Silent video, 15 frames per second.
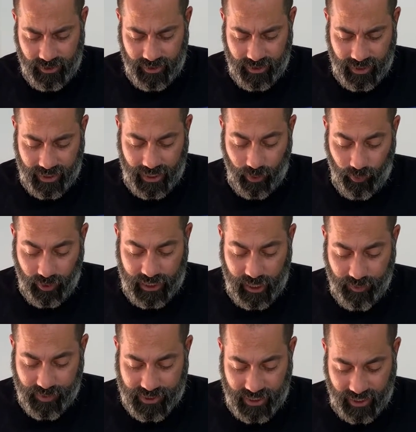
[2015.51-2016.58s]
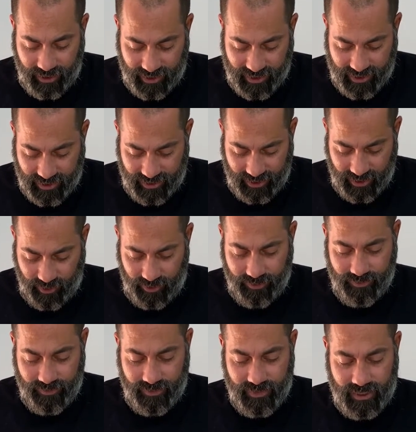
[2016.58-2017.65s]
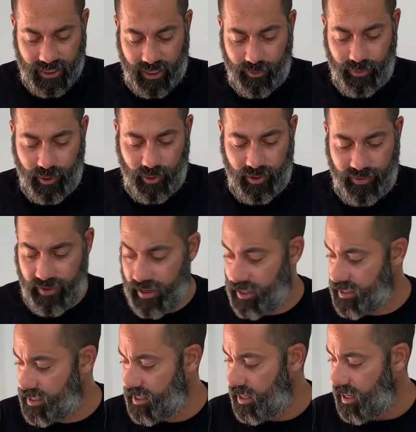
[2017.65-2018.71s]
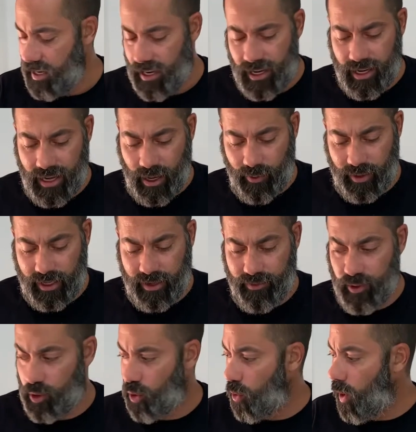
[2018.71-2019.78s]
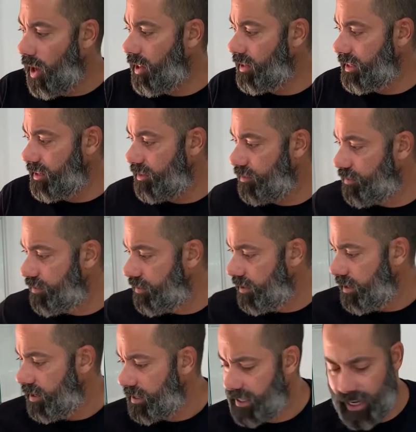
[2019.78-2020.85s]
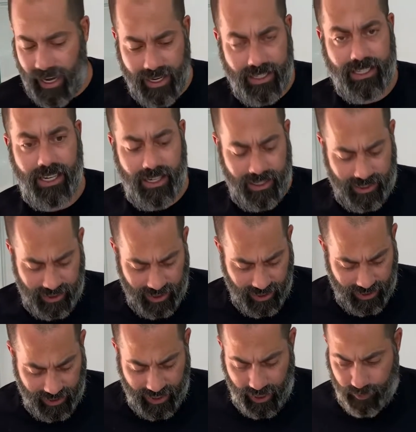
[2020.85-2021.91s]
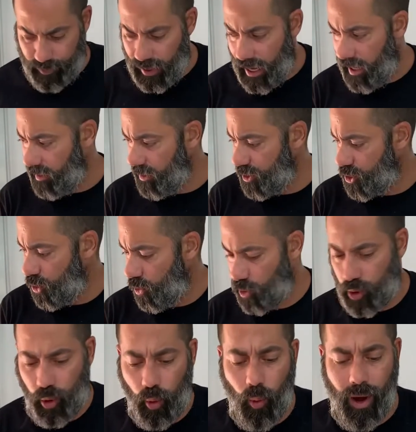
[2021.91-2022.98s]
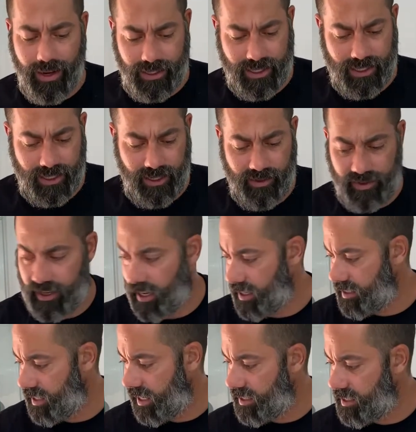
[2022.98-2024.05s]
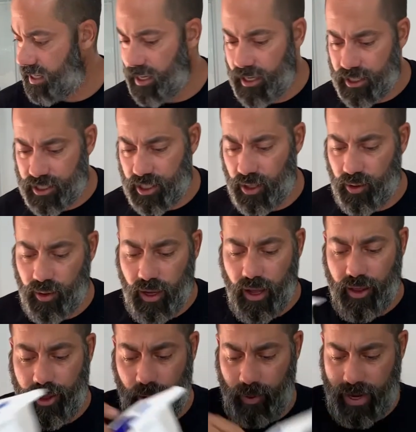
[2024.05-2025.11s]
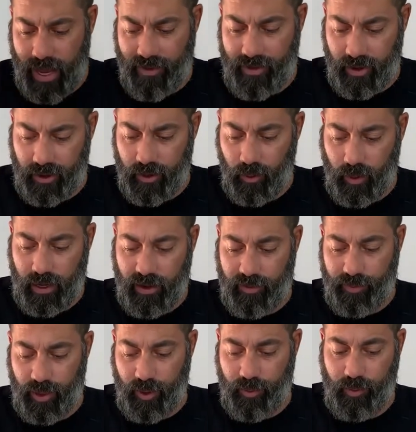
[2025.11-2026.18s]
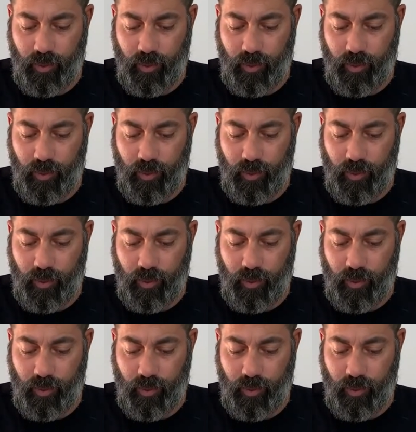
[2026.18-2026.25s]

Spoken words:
and I will keep saying this, until I'm blue in the face. I want to give you quality of content, not polish or quantity of content. So there we have it. We have put a